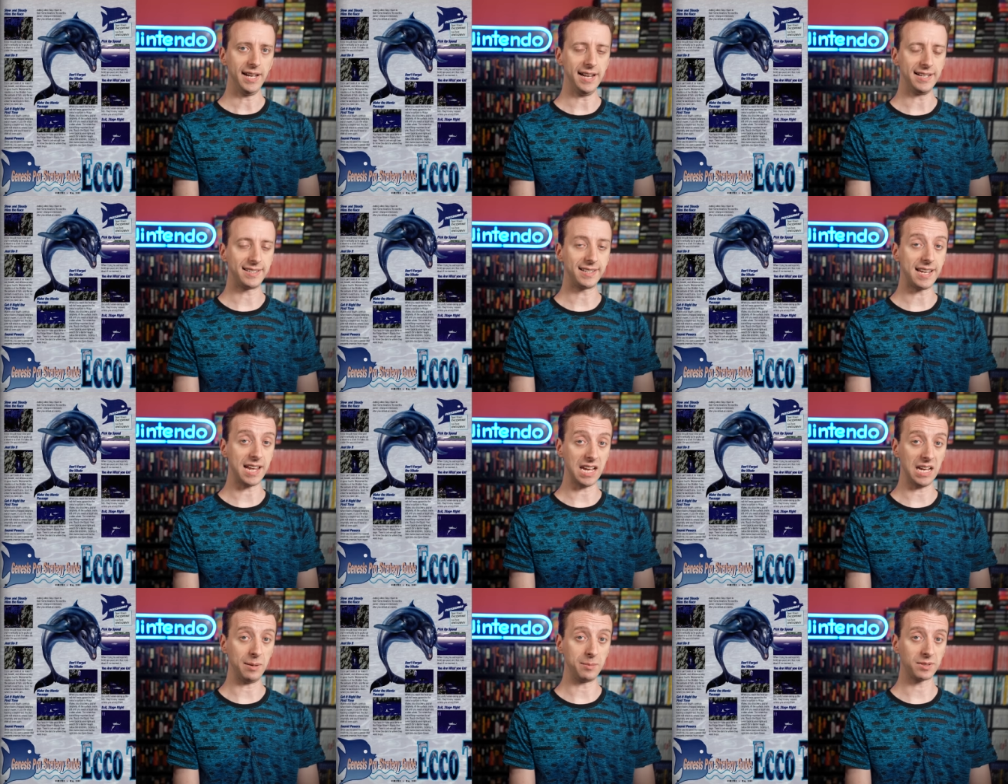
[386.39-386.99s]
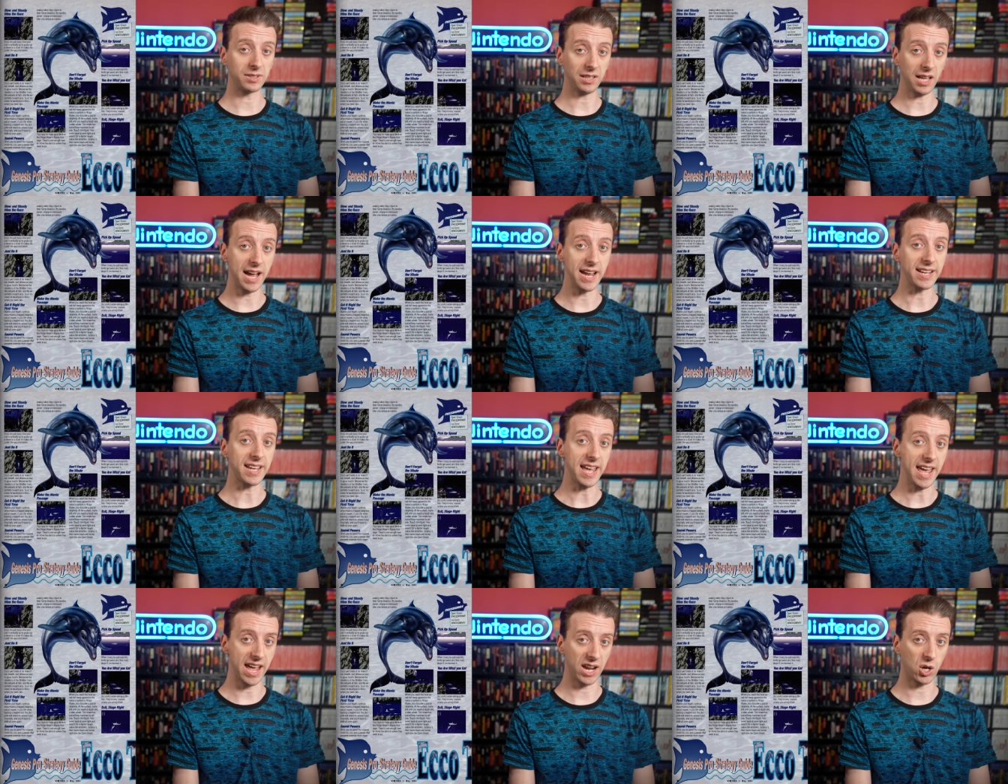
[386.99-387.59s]
It's games
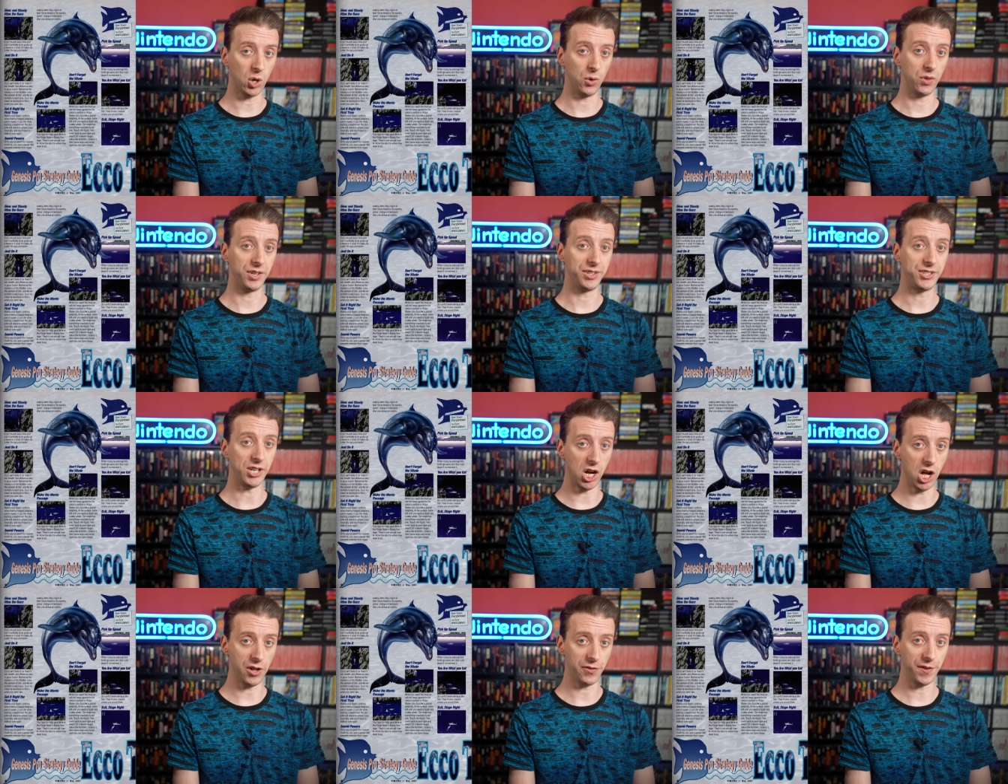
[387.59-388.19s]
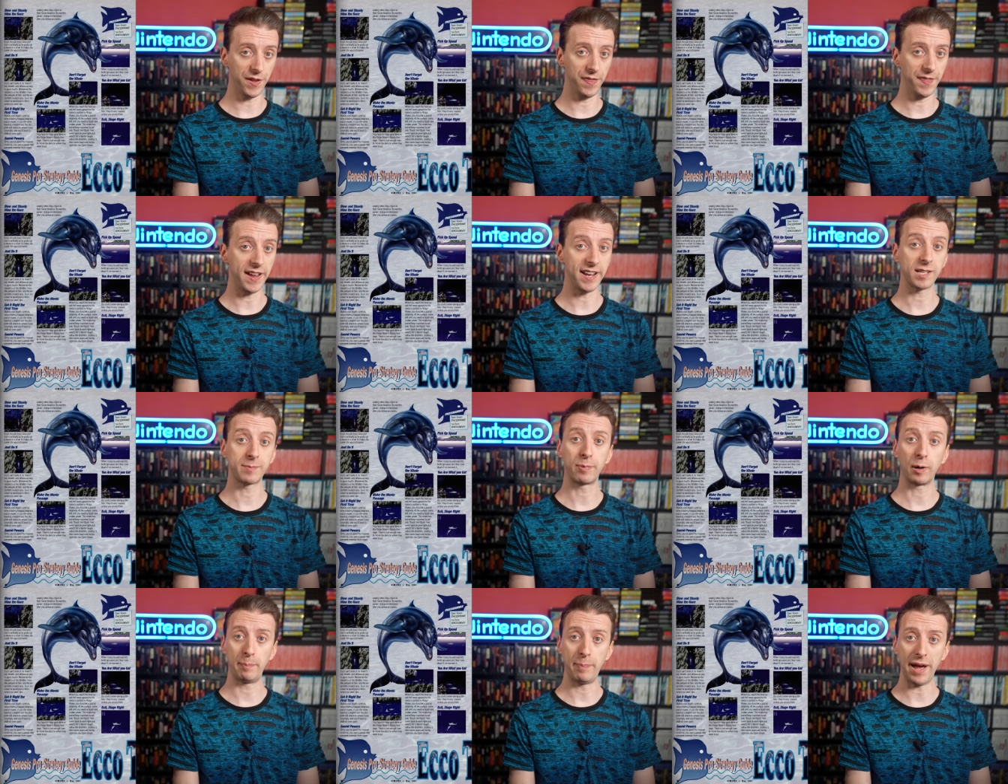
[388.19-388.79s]
like Ecco the Dolphin that
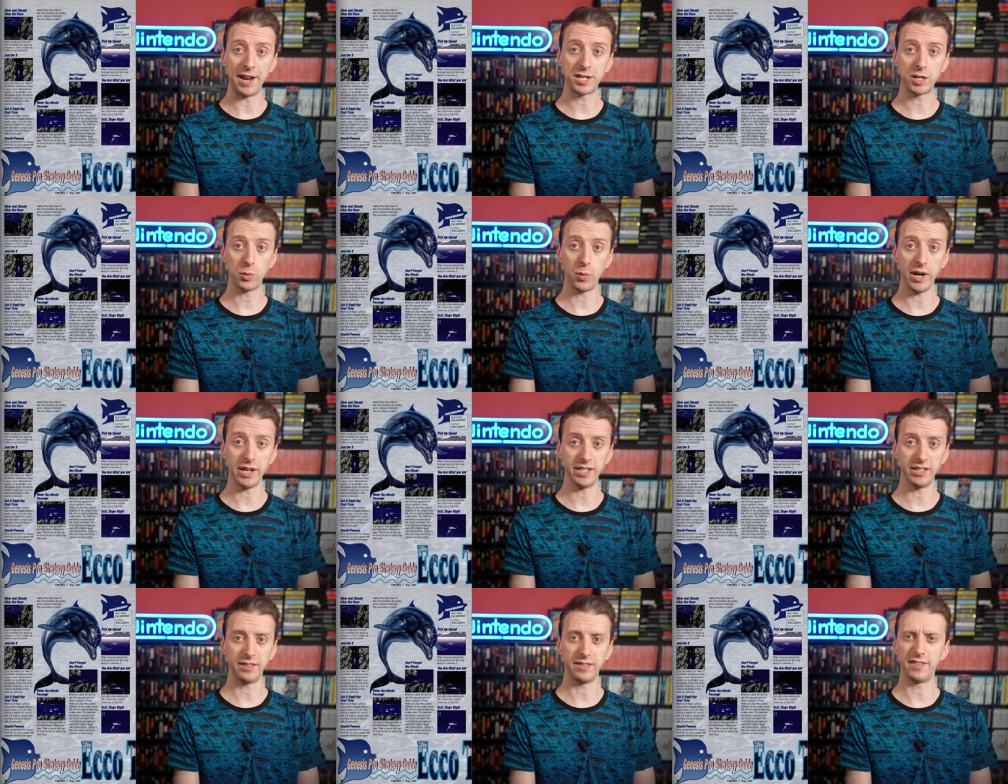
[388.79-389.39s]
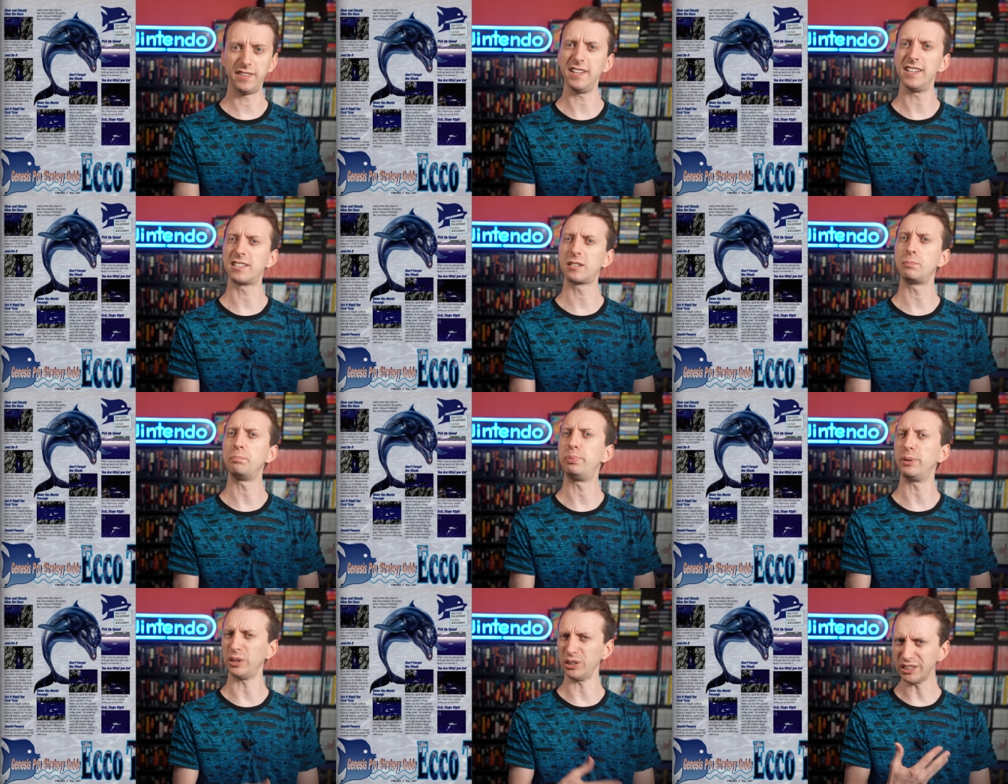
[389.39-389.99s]
has perpetuated this
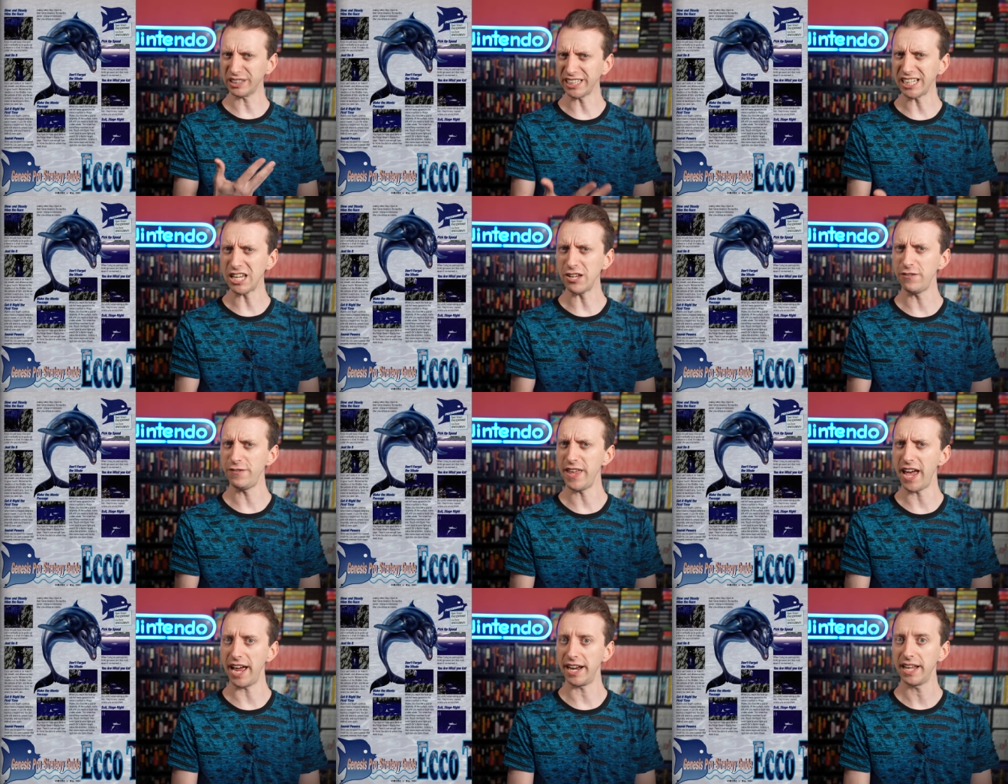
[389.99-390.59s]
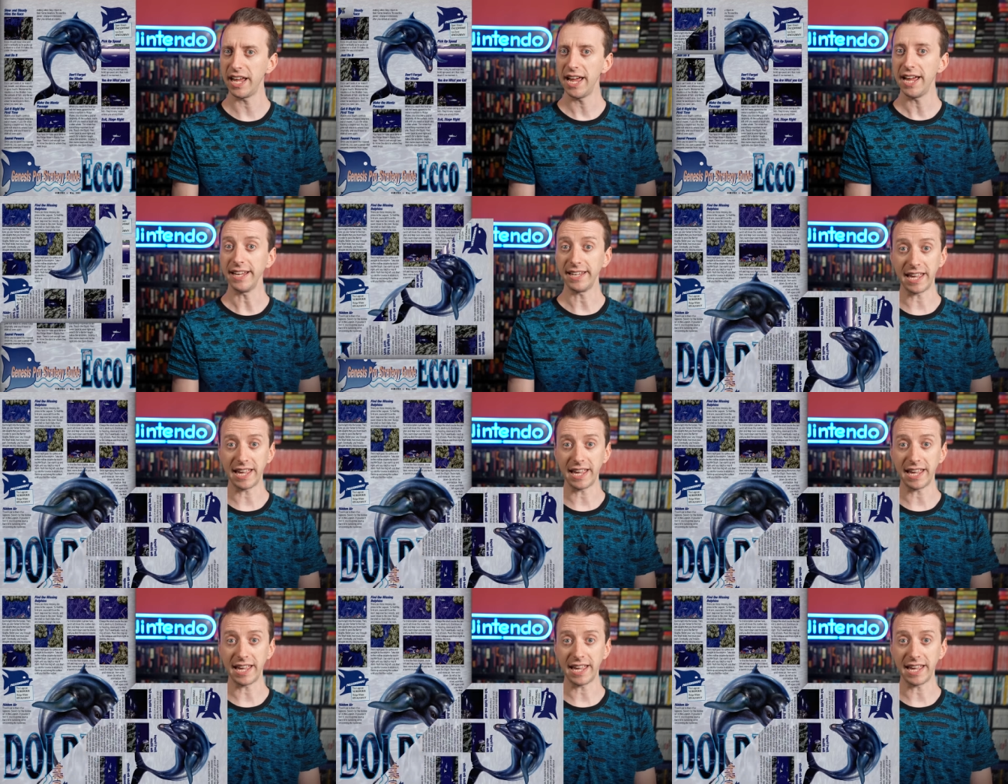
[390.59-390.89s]
belief that